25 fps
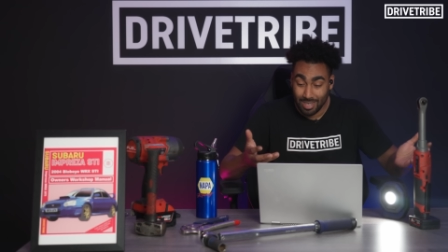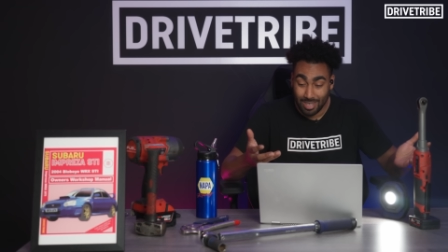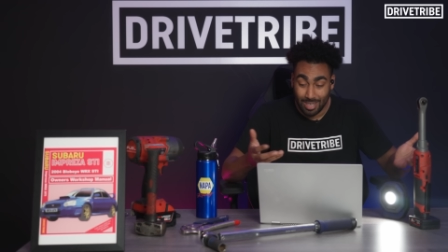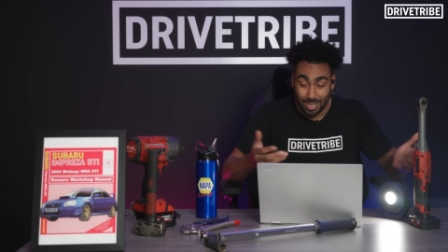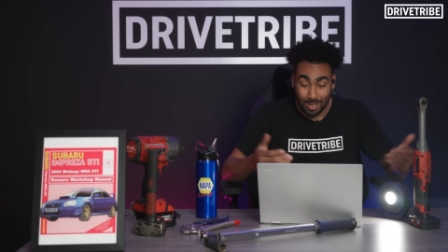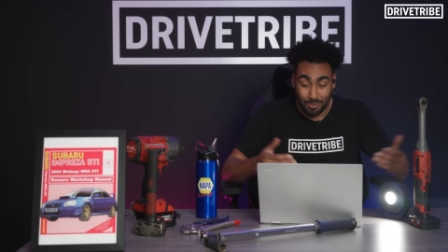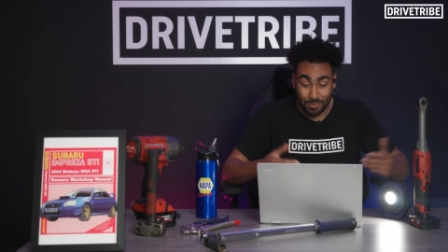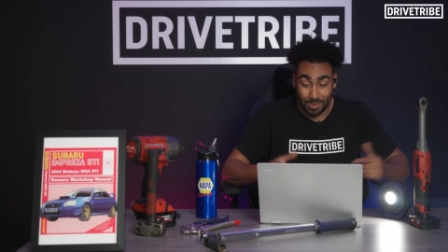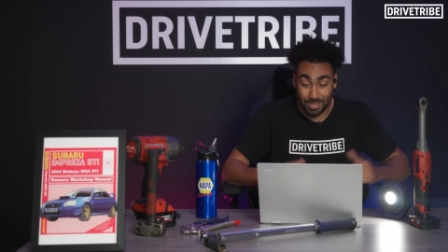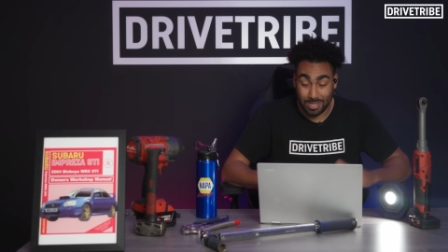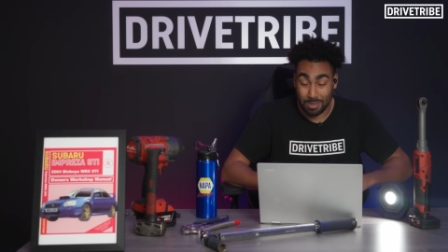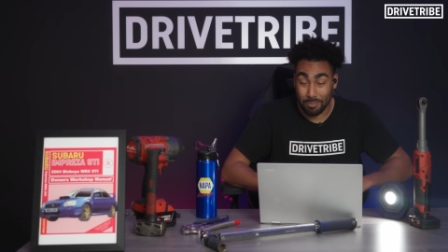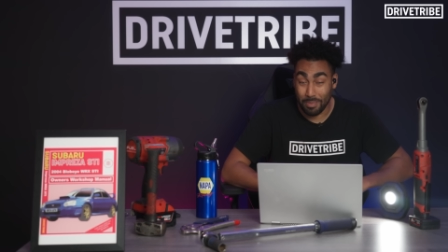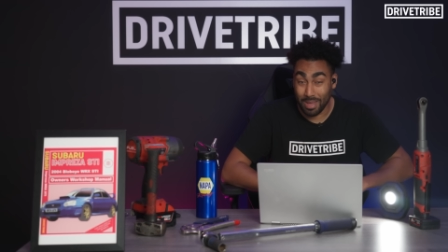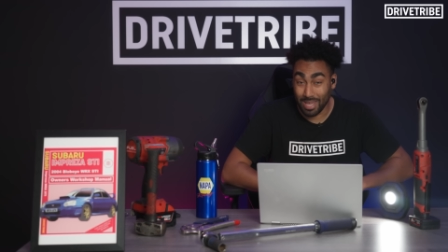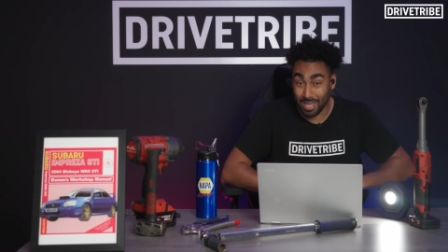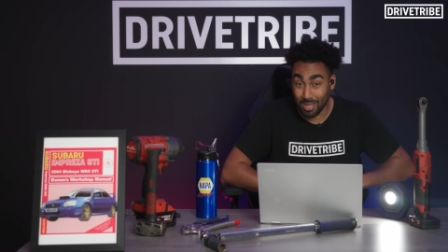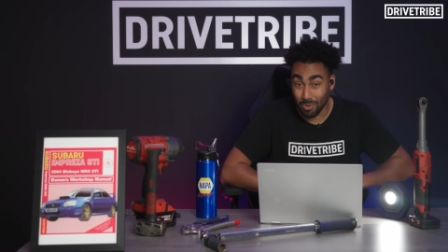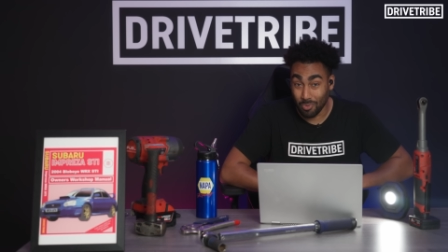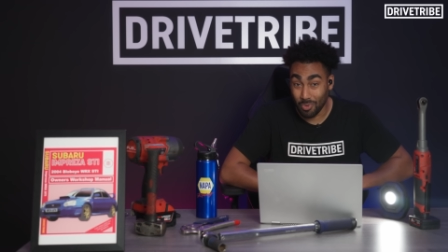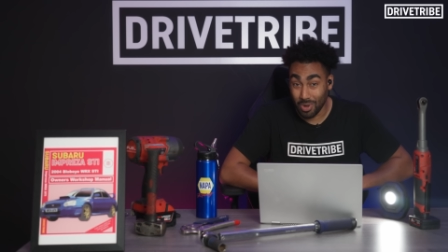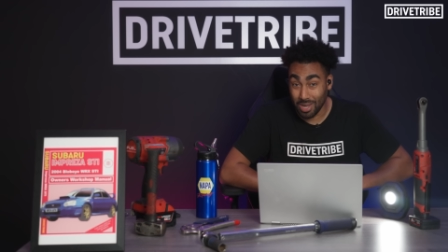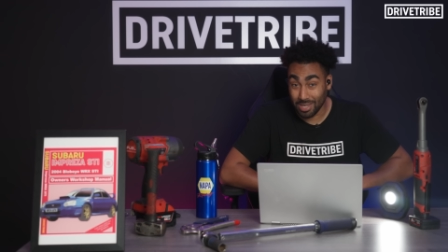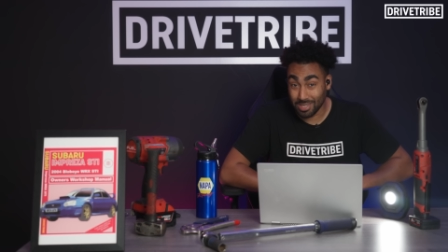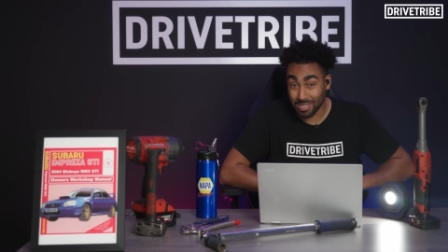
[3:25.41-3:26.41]
If it's a make it
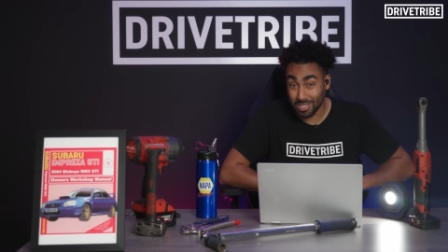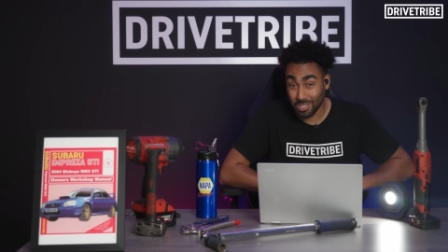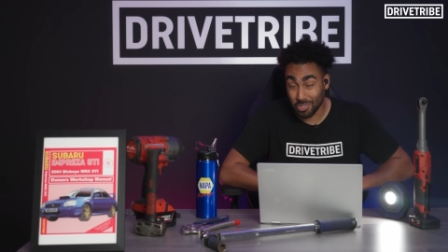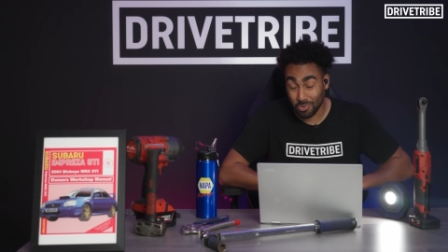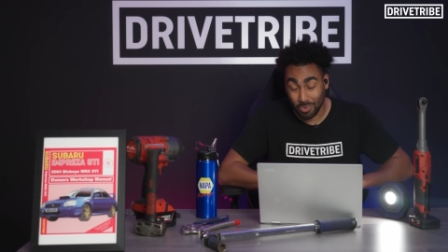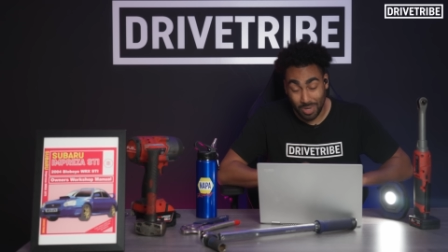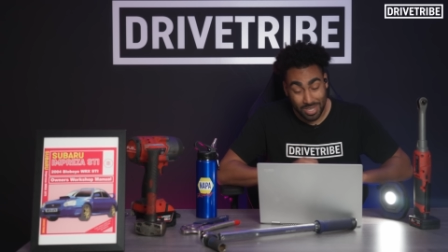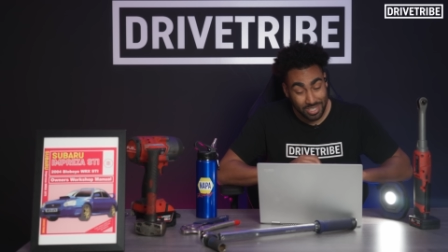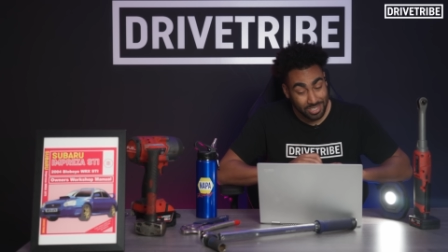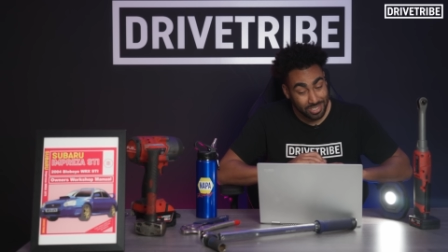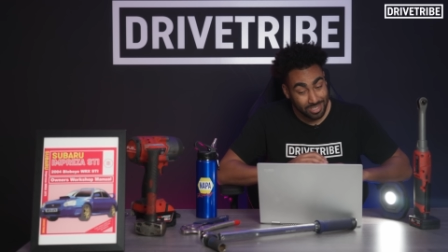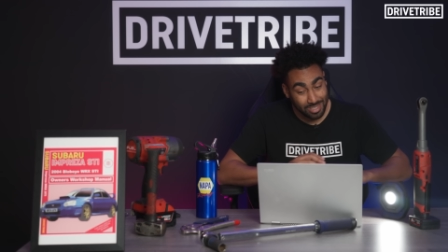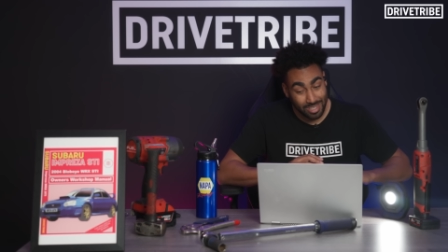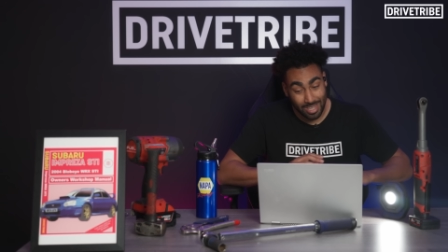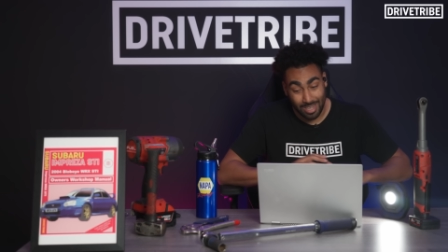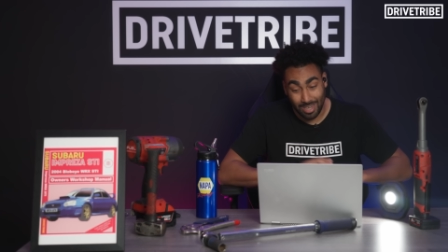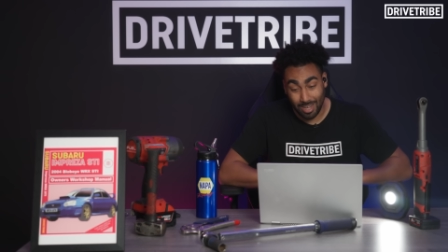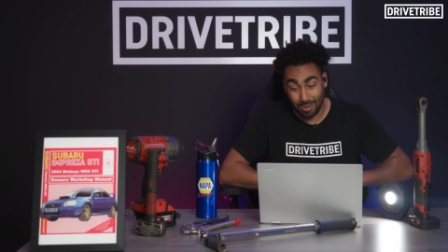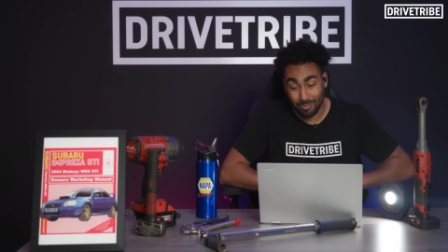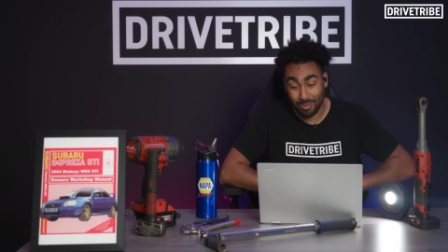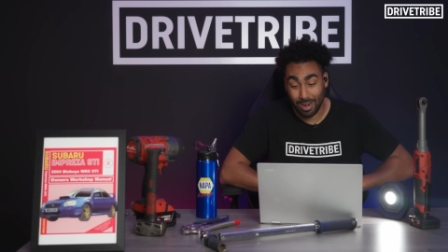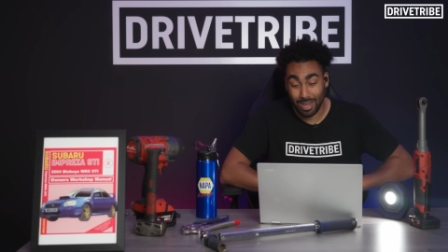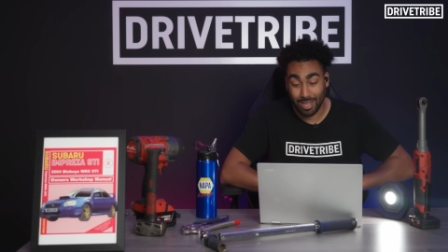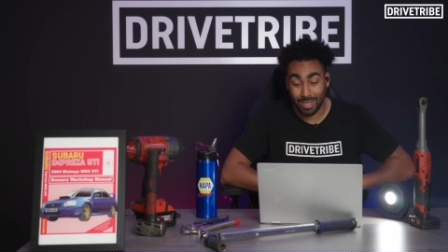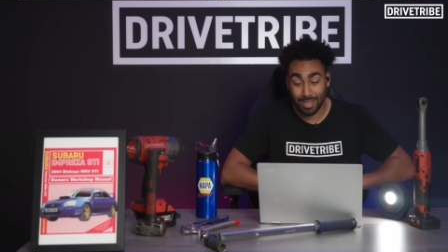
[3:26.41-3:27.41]
work situation, then I
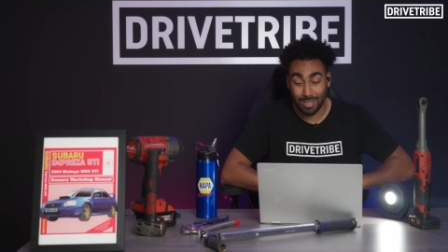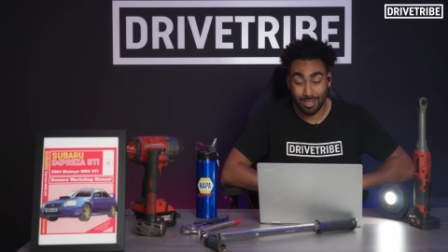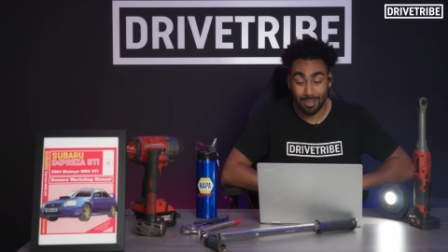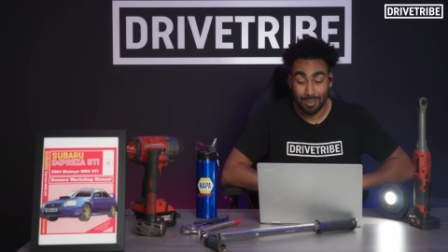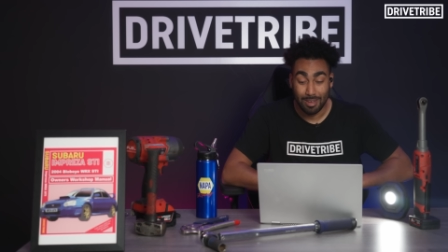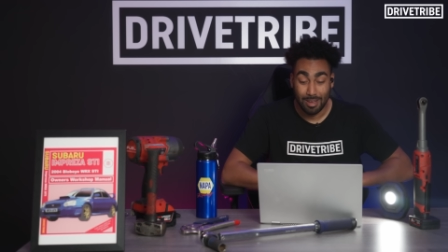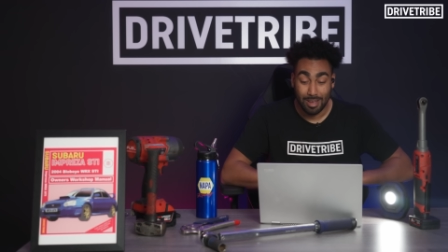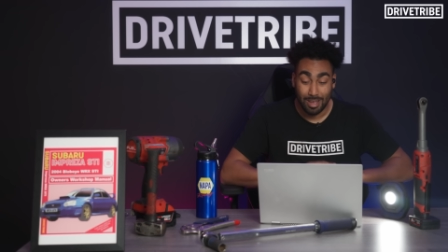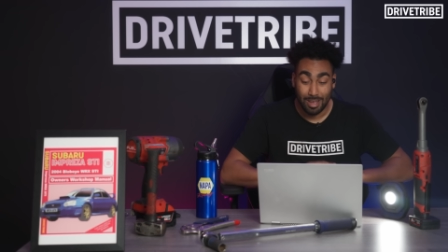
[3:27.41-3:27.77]
rate it.